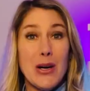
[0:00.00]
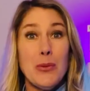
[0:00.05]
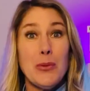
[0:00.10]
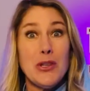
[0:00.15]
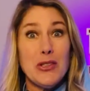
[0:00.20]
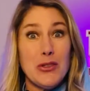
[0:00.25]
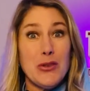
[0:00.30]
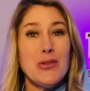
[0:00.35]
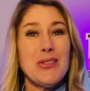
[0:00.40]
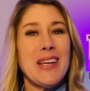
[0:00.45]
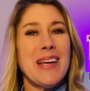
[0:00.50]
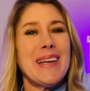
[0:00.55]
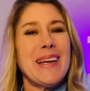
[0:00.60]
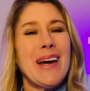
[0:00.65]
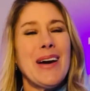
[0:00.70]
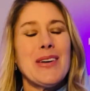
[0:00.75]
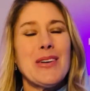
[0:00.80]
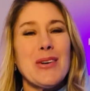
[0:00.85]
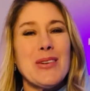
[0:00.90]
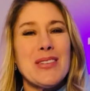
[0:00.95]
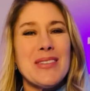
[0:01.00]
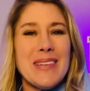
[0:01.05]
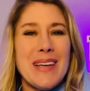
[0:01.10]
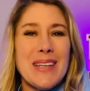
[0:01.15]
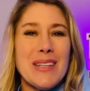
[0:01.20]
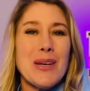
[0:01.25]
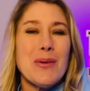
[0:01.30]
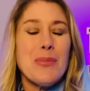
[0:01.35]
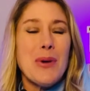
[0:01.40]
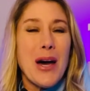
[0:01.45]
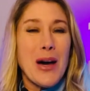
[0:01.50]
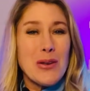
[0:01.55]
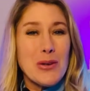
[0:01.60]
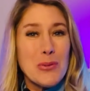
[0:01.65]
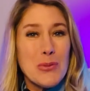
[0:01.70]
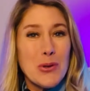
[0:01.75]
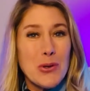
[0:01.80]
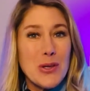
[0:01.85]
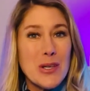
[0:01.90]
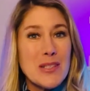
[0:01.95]
We do take out our stand-up paddle
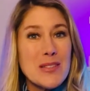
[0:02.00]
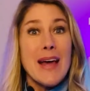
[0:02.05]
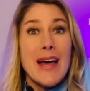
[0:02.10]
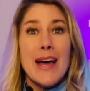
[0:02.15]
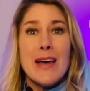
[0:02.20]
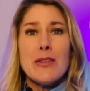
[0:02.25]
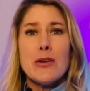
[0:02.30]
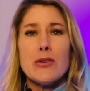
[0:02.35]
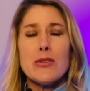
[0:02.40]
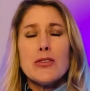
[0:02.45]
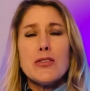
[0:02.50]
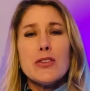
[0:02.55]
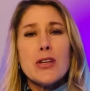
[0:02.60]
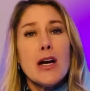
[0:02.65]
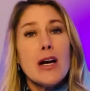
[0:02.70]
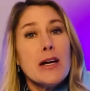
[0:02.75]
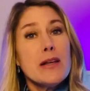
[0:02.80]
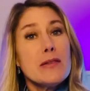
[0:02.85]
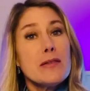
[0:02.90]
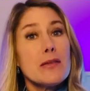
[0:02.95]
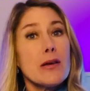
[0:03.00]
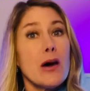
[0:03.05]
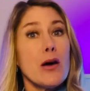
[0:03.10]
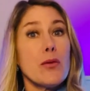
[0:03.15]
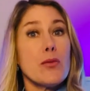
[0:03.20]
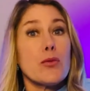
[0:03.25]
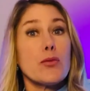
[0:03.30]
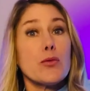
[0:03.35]
boards. And there's tons of